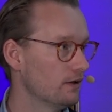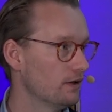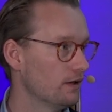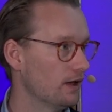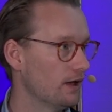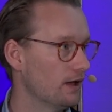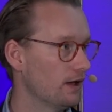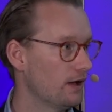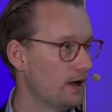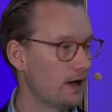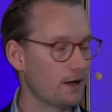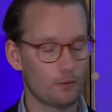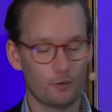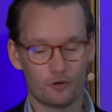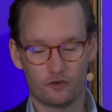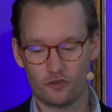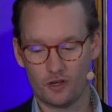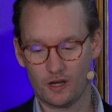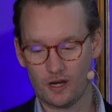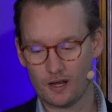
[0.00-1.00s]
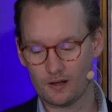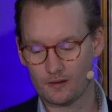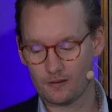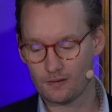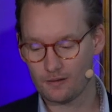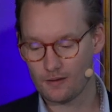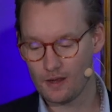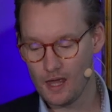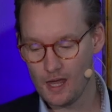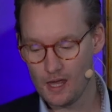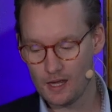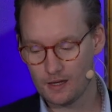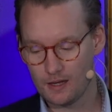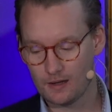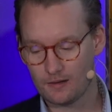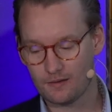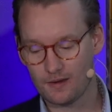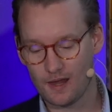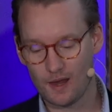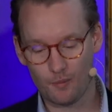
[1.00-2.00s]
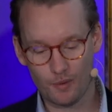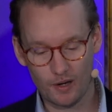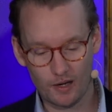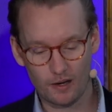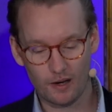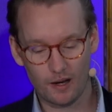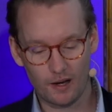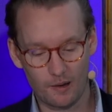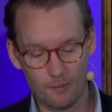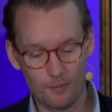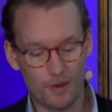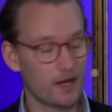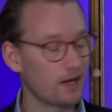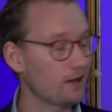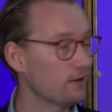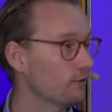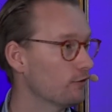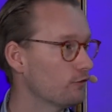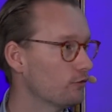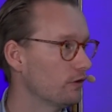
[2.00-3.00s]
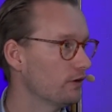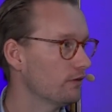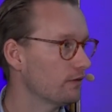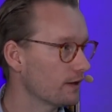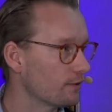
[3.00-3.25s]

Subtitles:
I would say that's same in many industries.